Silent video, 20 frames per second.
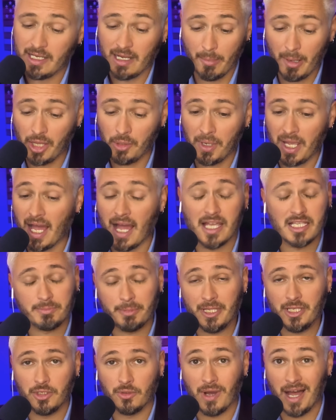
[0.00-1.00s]
Now, by the way, I
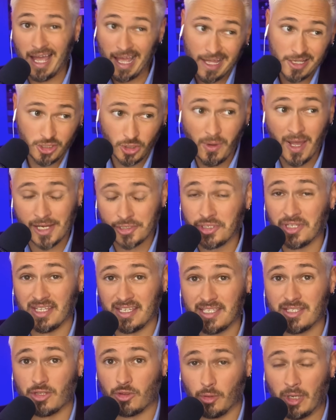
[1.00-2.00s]
explained to you, I do actually
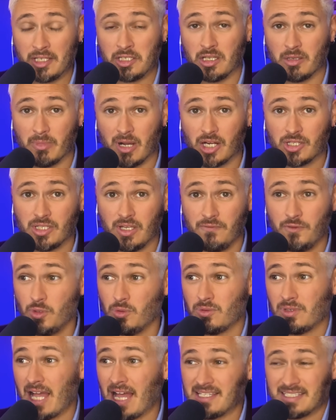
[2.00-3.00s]
think he's a threat to democracy. If
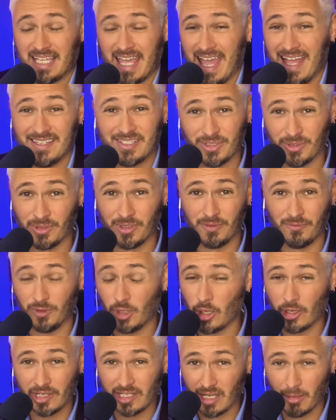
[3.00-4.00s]
you guys cancel the
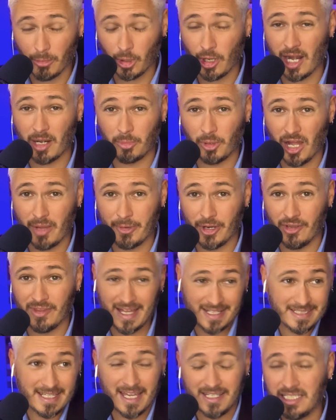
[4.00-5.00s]
Florida Democratic primary,
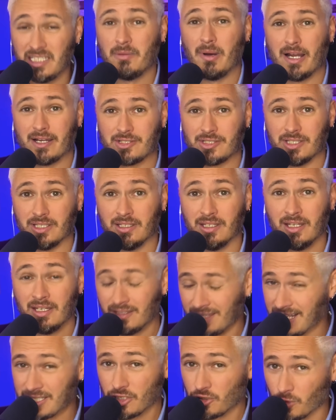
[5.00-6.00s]
that's anti-democracy.
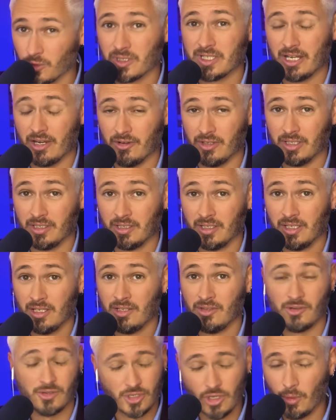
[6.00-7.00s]
That's authoritarian.
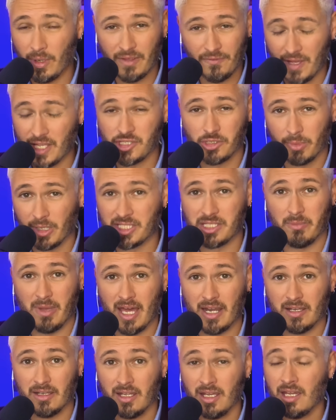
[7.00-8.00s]
There's no ifs, ands, or buts
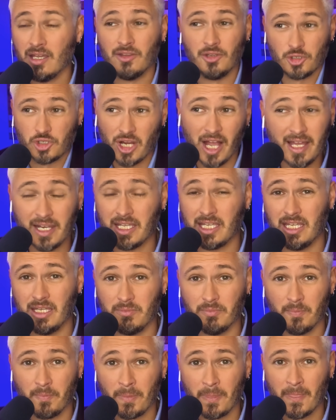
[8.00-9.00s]
about it. They're trying to
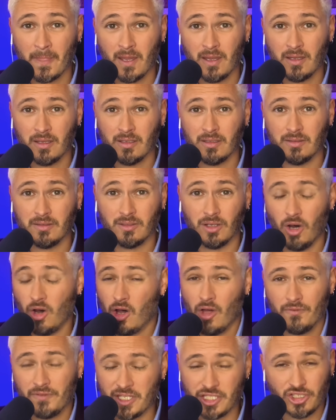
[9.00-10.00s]
keep
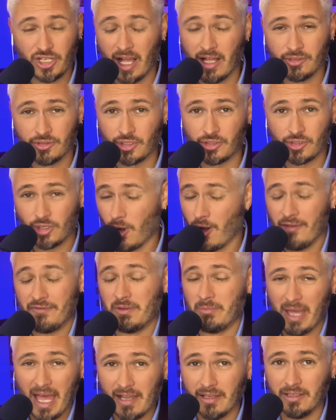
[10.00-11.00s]
all of his challengers off the
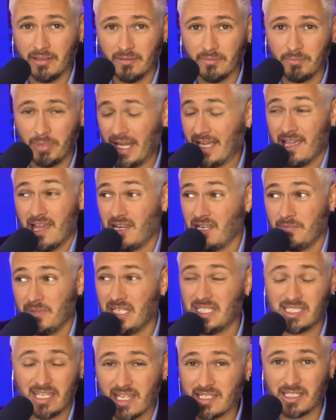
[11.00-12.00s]
ballot by any
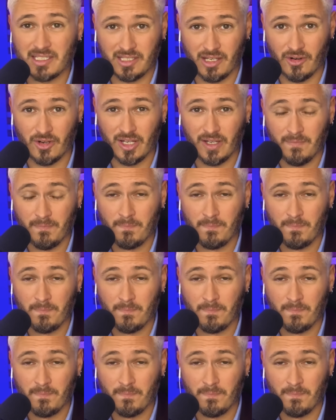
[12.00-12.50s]
means necessary